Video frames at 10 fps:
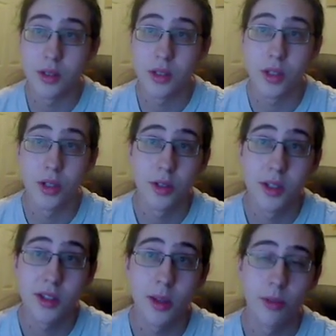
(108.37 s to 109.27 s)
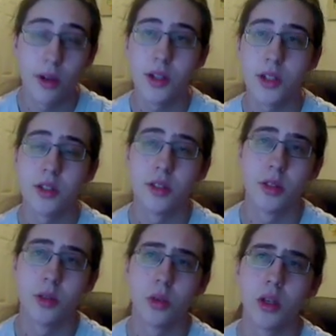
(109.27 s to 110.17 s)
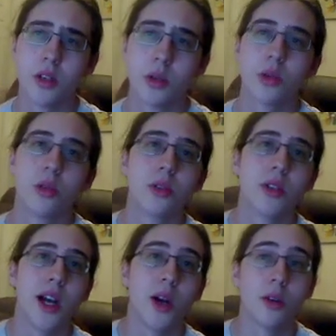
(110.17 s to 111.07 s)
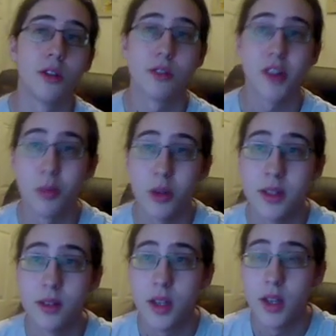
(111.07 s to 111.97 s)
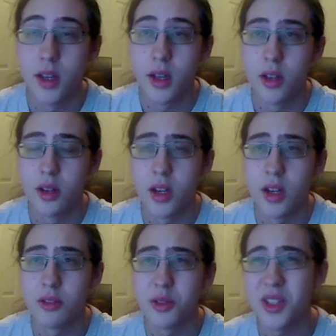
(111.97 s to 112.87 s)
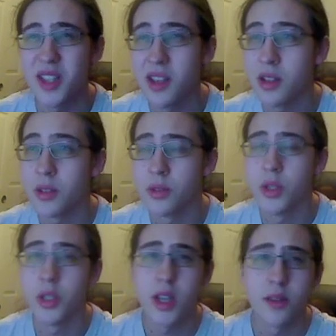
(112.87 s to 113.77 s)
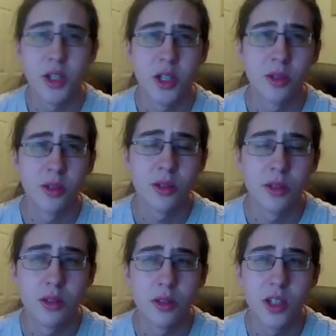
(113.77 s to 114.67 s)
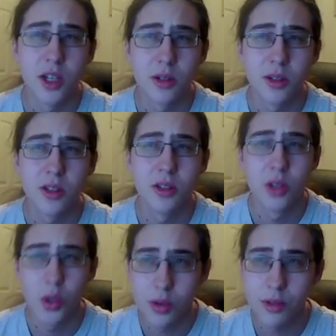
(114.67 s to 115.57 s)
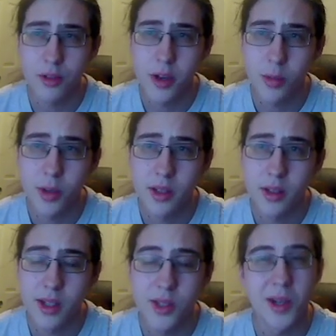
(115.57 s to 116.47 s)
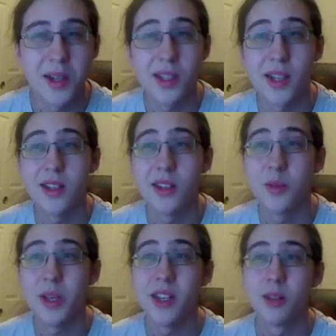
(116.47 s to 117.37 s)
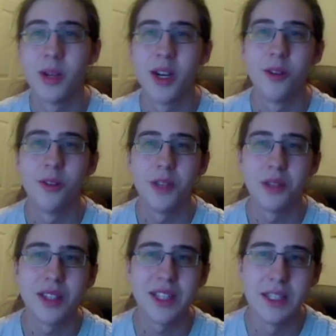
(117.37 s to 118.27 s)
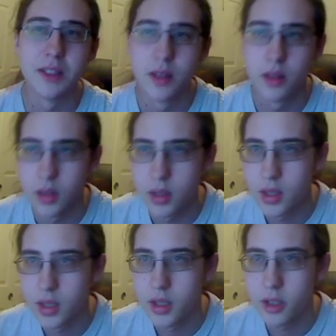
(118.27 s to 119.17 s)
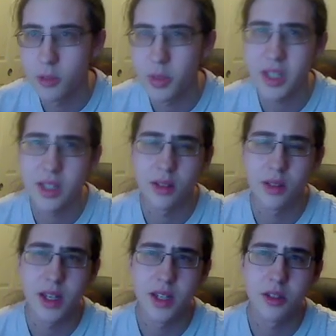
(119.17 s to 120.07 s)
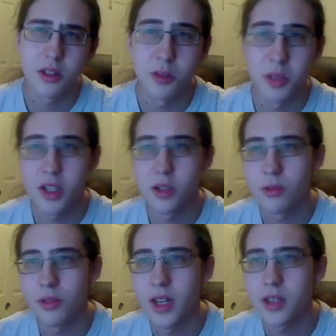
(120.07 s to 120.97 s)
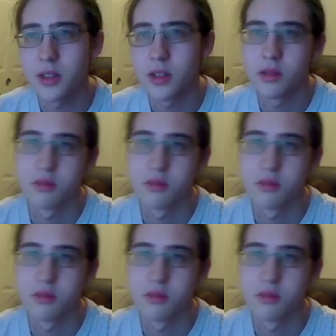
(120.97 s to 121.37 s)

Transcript: So this sleep function is what controls our frame rate. Uh, for Snake, we usually have a general, generally lower frame rate, uh, so I decided to make it about 15. Can make it less, can make it faster.